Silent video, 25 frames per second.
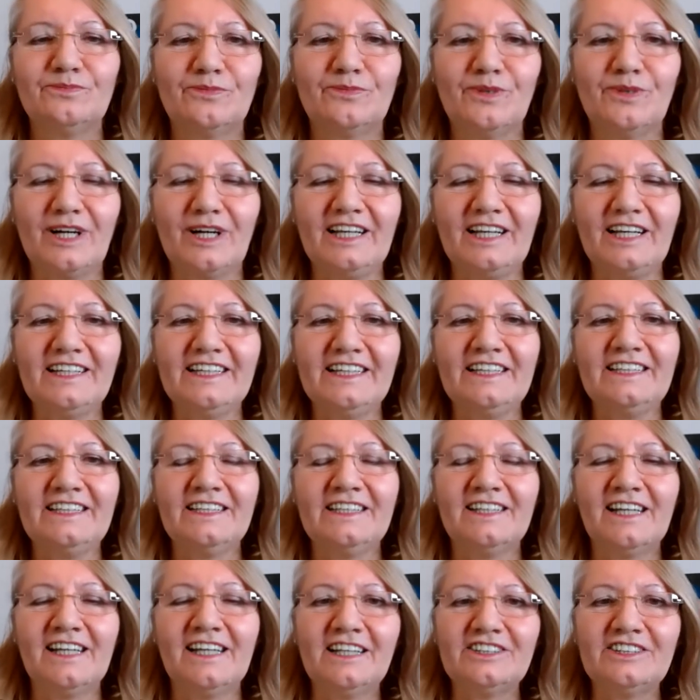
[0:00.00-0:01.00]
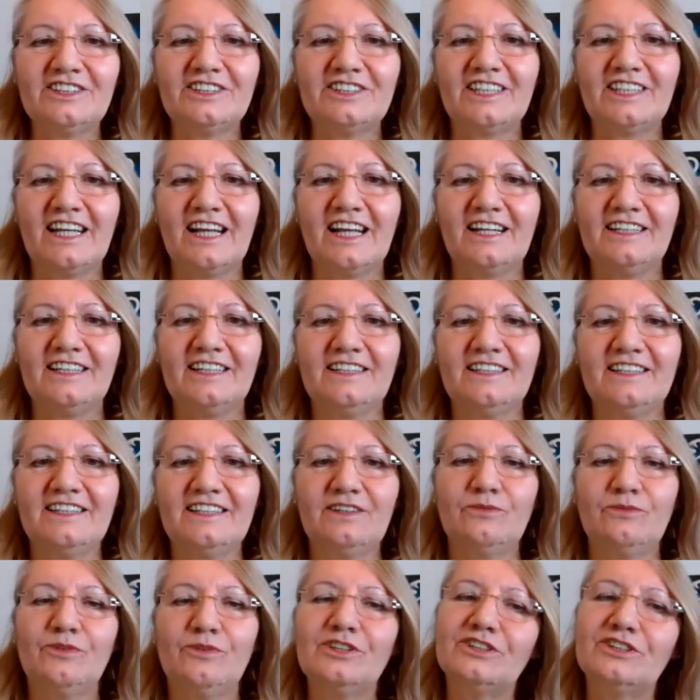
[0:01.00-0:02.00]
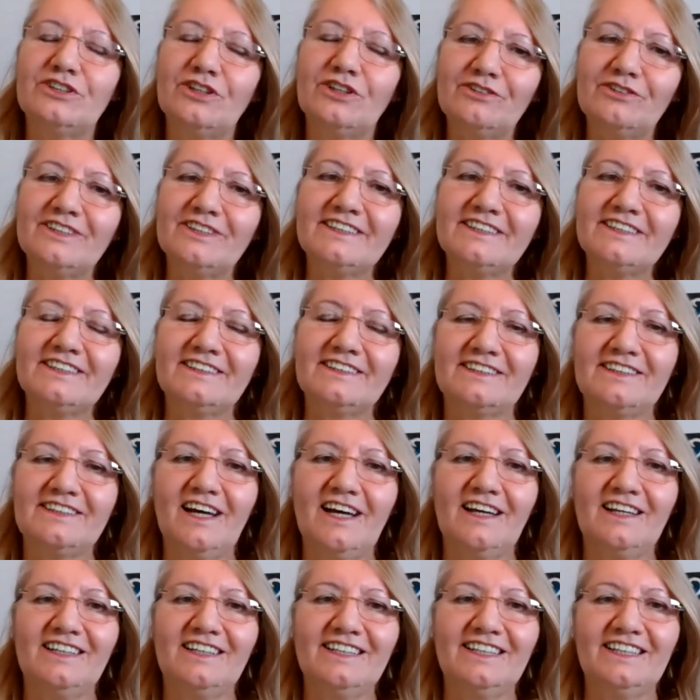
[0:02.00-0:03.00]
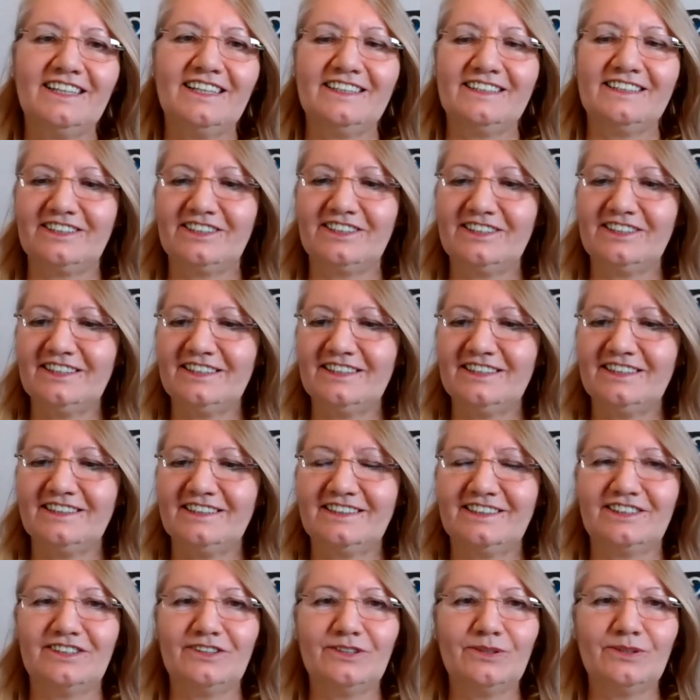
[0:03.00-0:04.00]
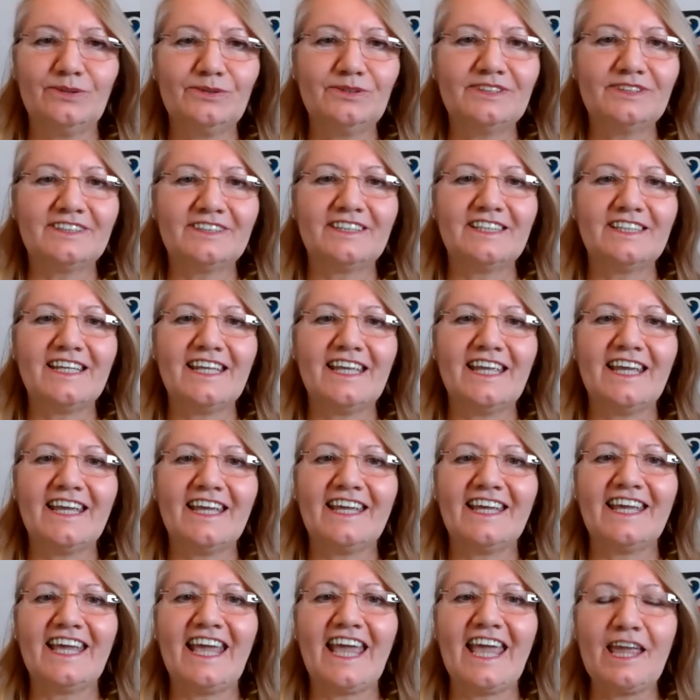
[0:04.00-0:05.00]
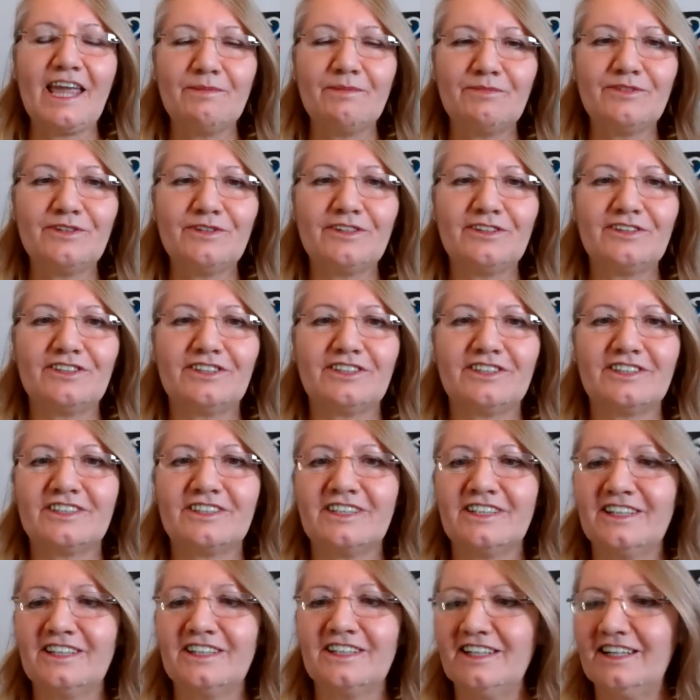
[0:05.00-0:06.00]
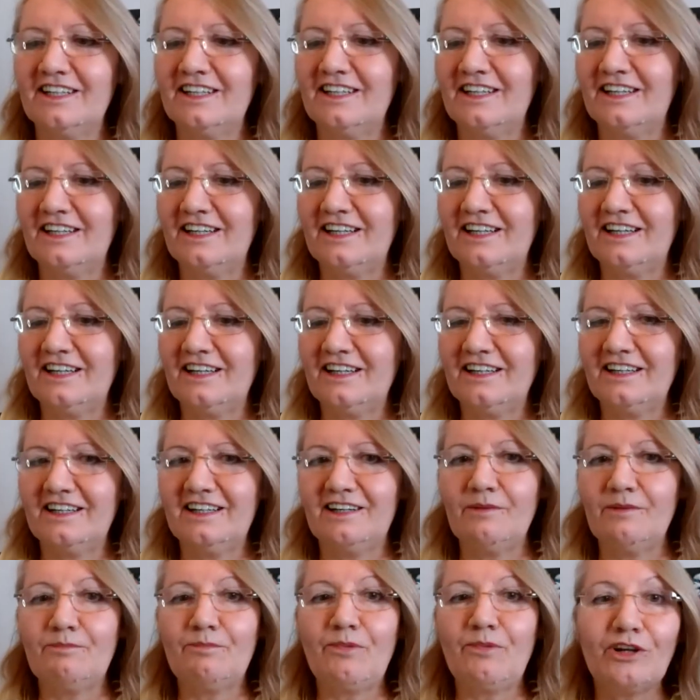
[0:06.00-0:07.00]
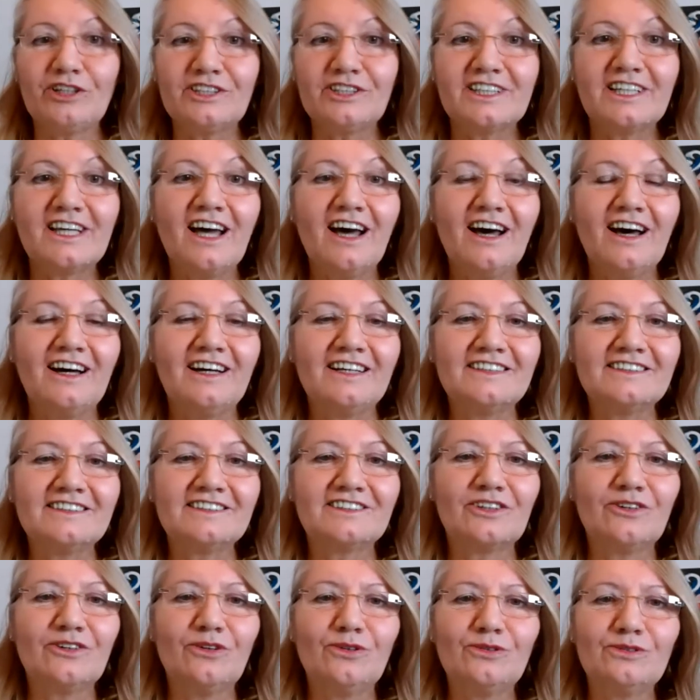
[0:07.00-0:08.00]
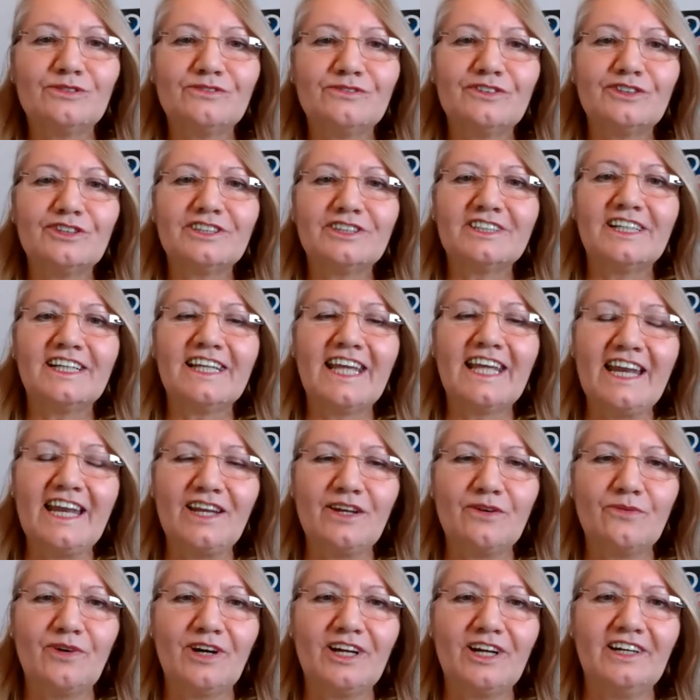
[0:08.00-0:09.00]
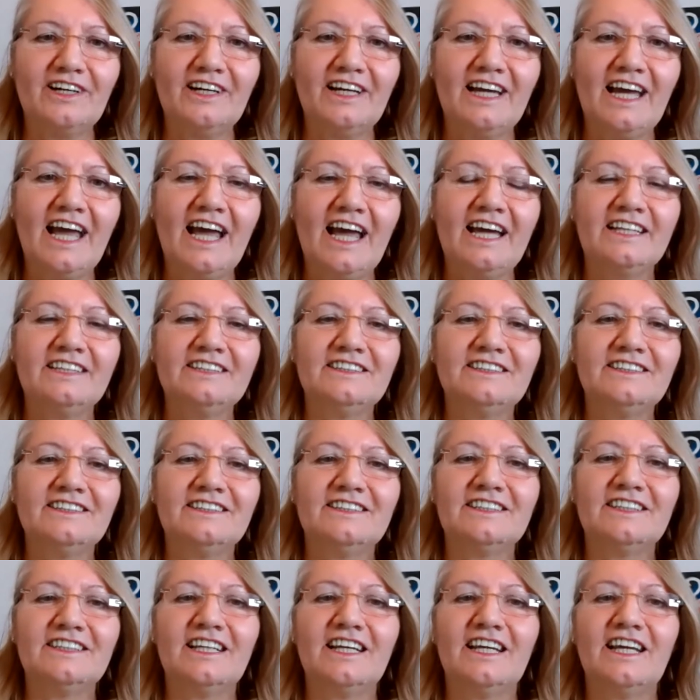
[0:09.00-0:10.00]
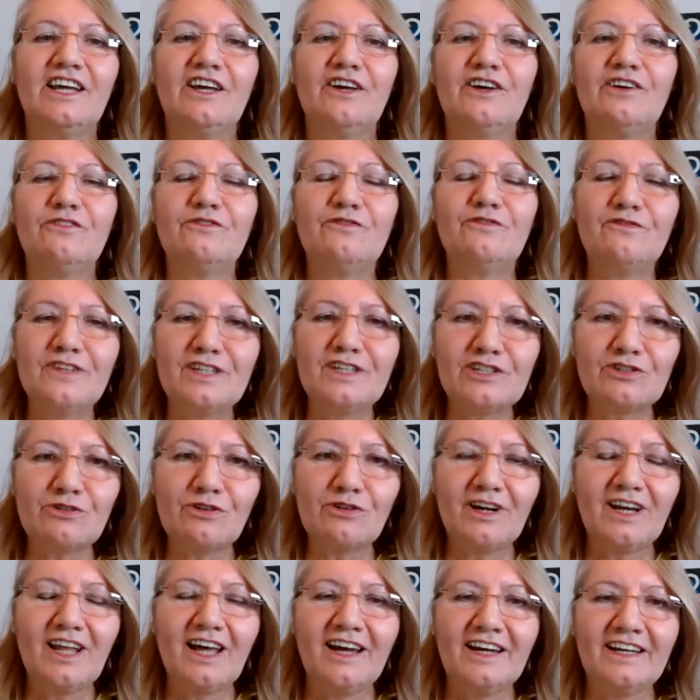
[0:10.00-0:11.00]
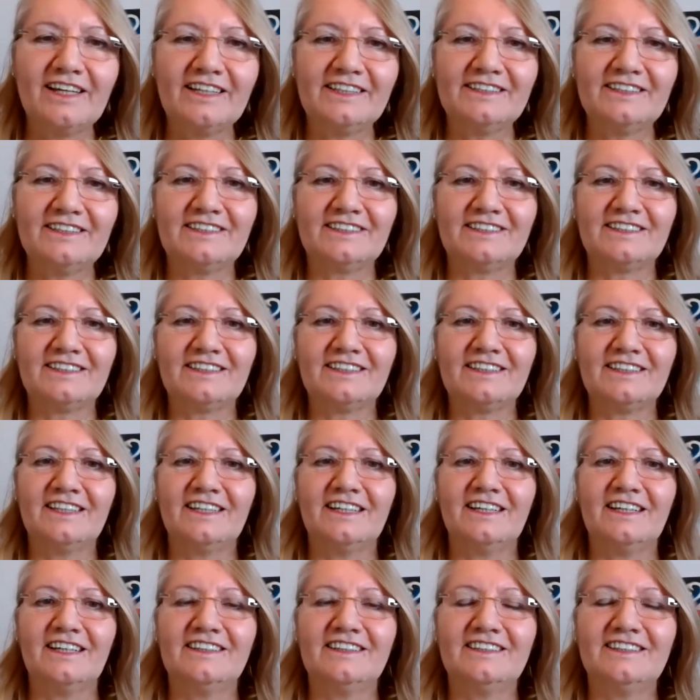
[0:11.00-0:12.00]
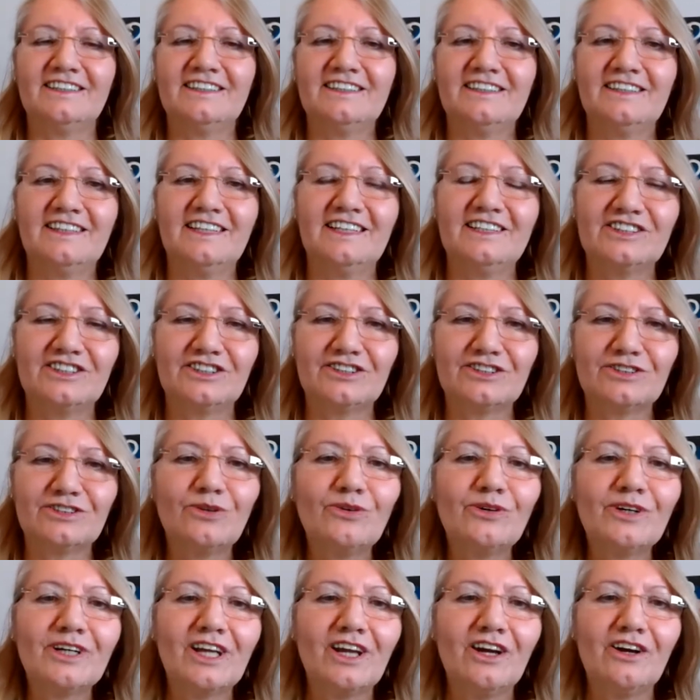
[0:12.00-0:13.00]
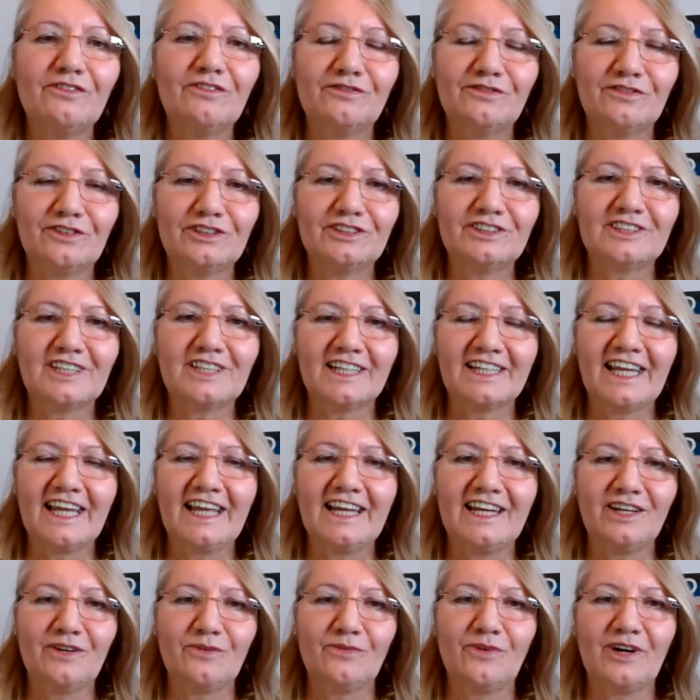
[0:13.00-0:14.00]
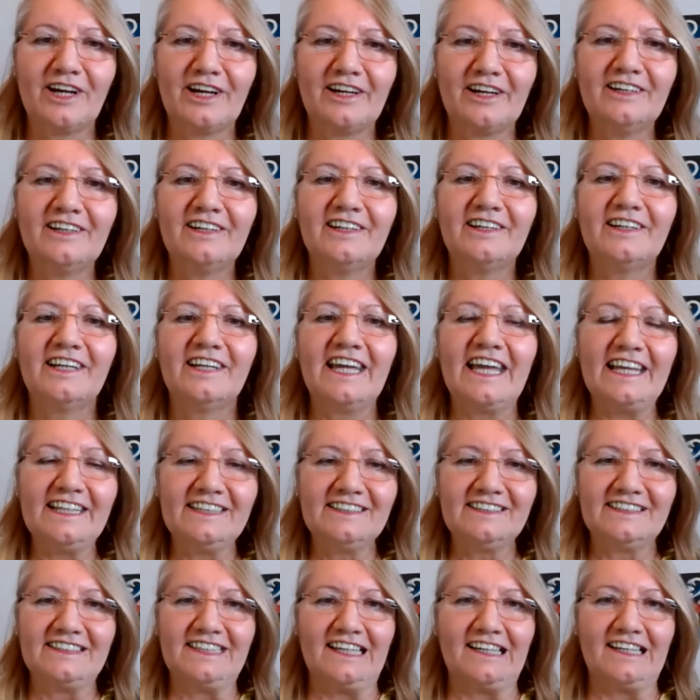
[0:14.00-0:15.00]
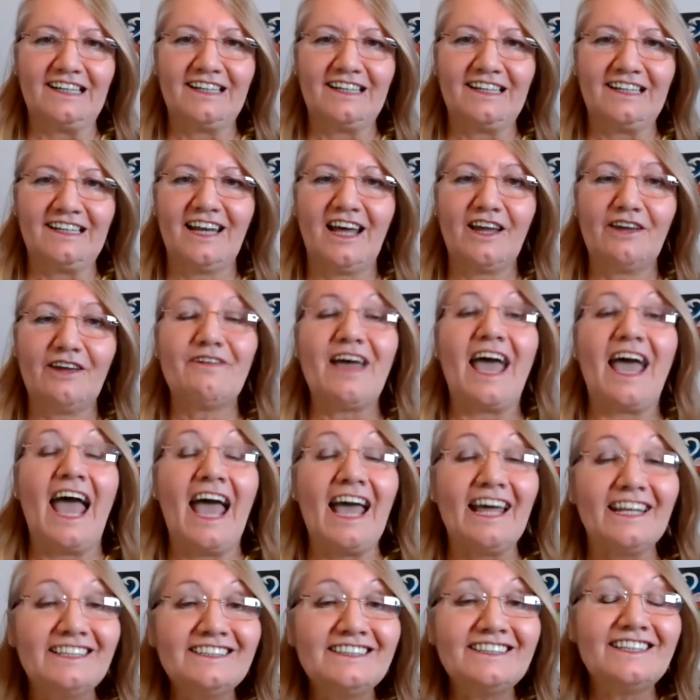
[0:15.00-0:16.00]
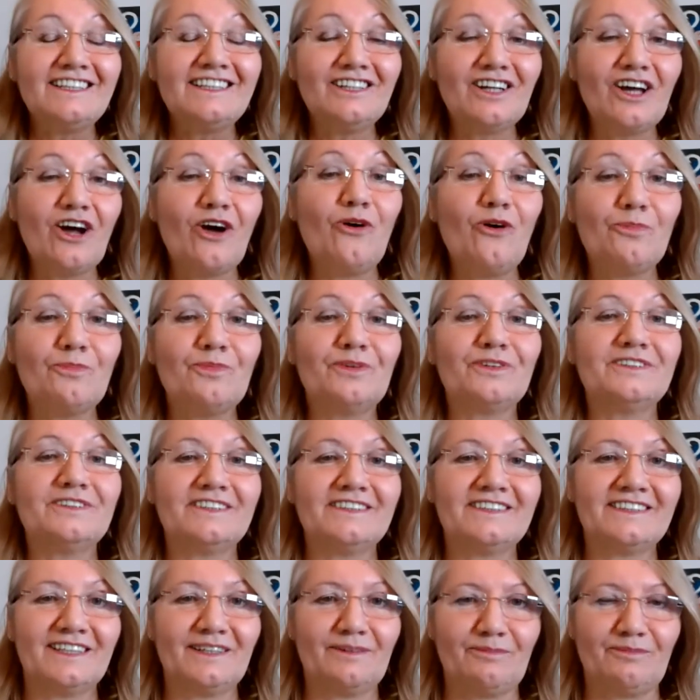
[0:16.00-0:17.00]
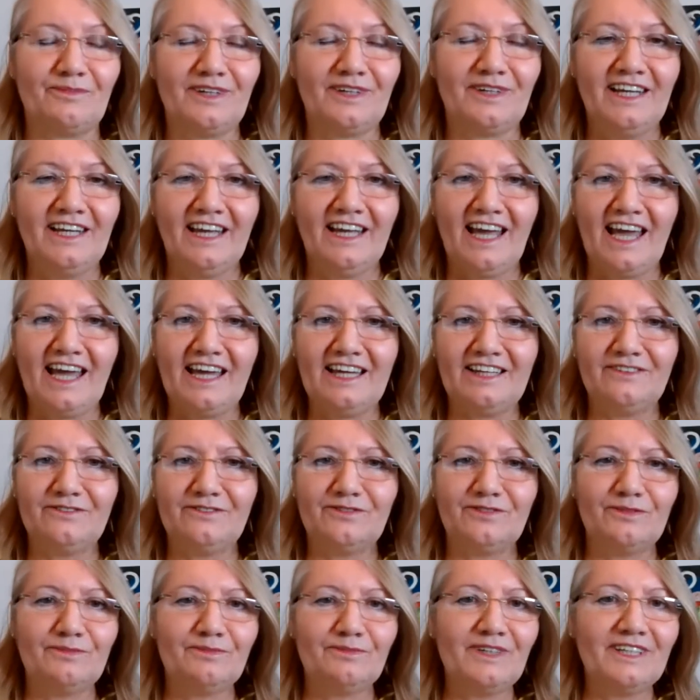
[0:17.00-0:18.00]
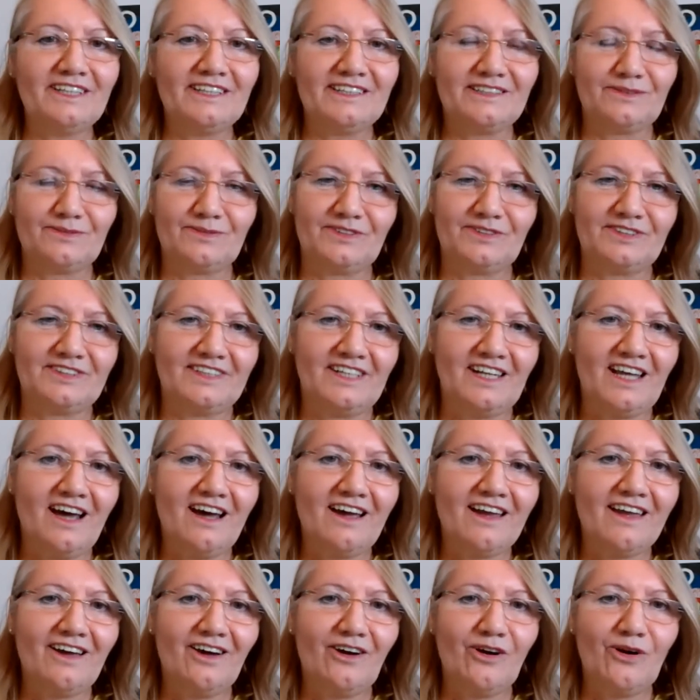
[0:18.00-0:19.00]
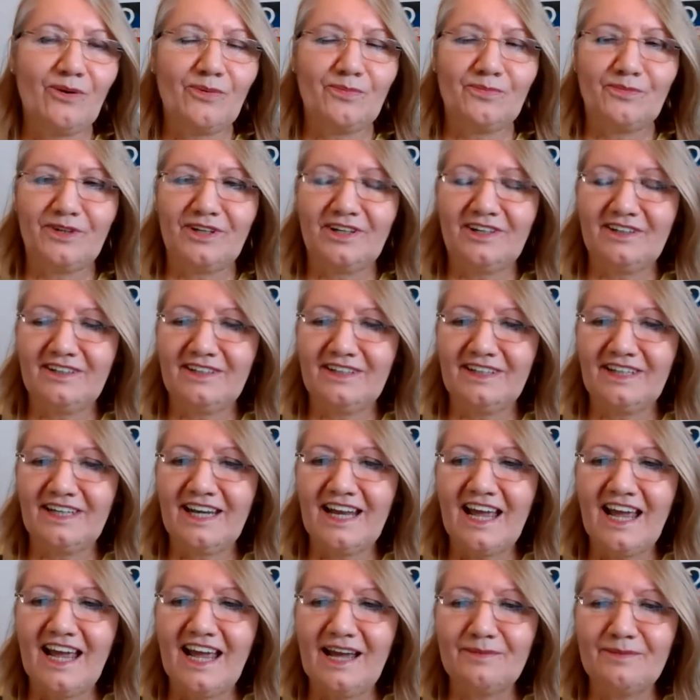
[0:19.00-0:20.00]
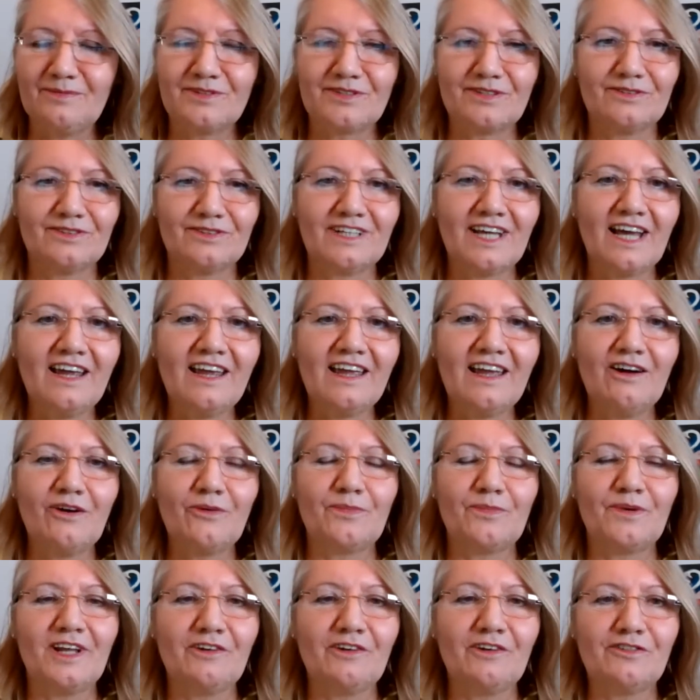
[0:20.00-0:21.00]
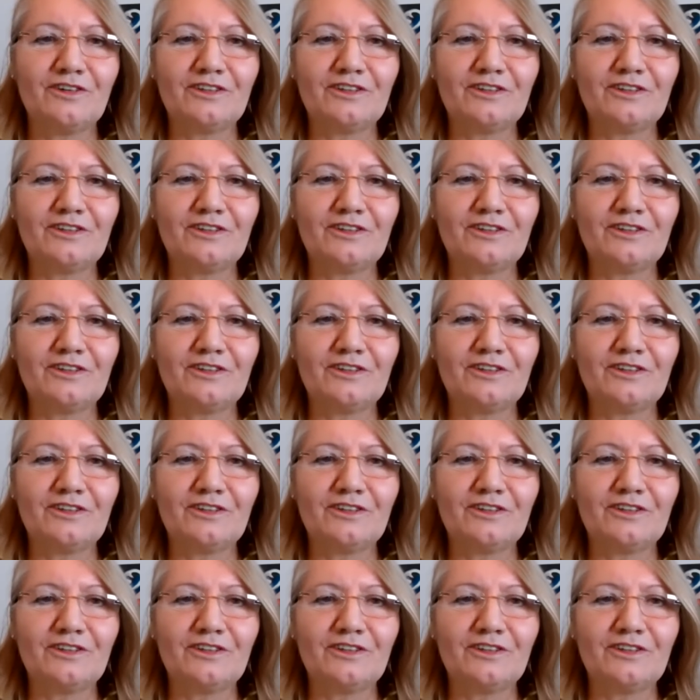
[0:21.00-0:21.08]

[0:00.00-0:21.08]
Well, in a nutshell, what Doris has done is she's used the Cambridge uh, podcast called Virtually Anywhere and visualized the story of Virtually Anywhere in Second Life and in OpenSim. And for me, this was an eye opener, an absolute eye opener.